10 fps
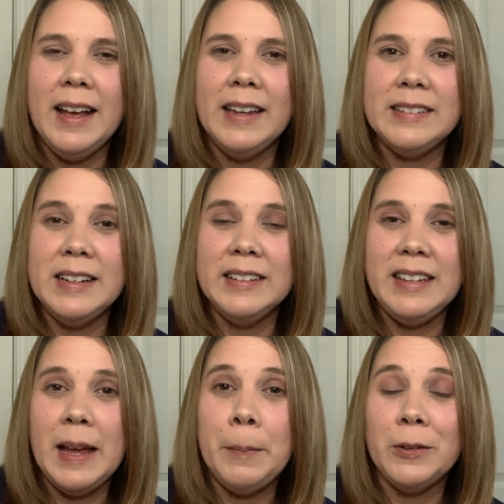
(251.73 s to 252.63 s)
as an
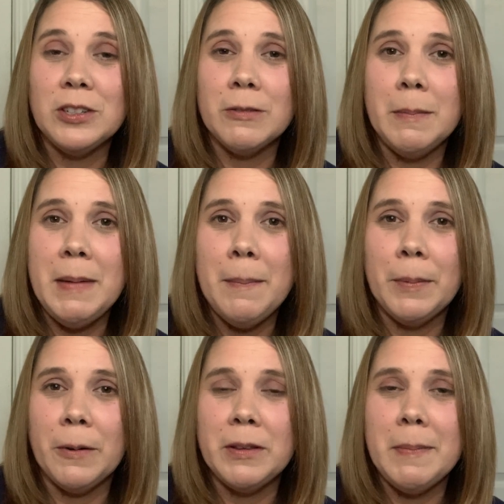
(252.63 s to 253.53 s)
example to
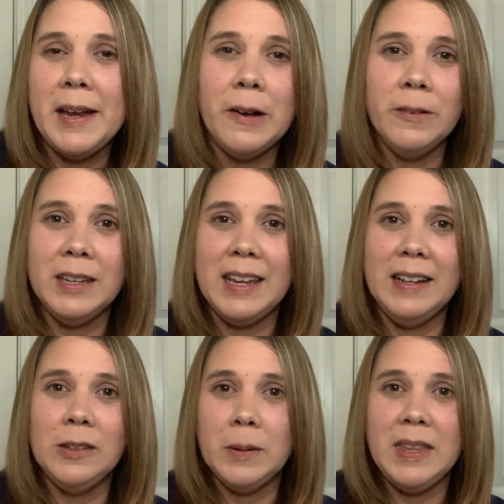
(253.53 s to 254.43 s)
remember with my own
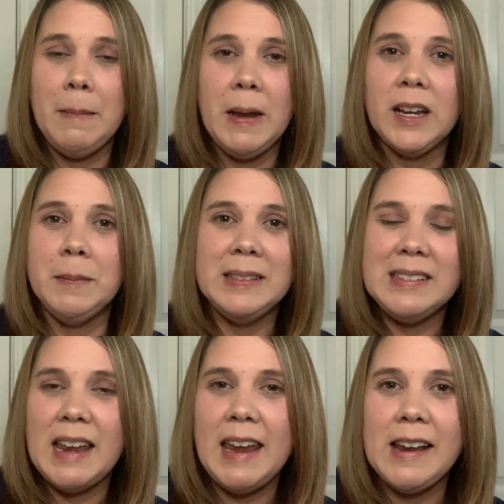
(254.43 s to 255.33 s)
kids when they make a
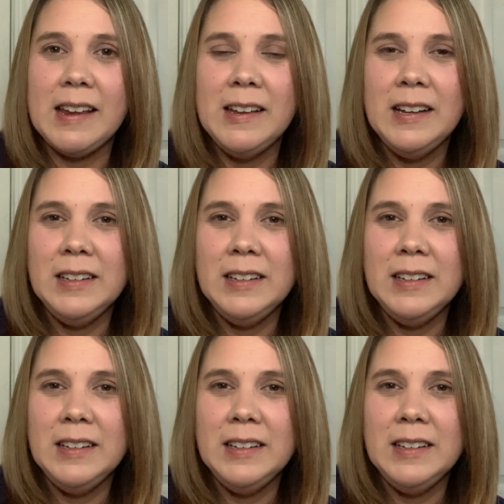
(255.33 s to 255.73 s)
mistake,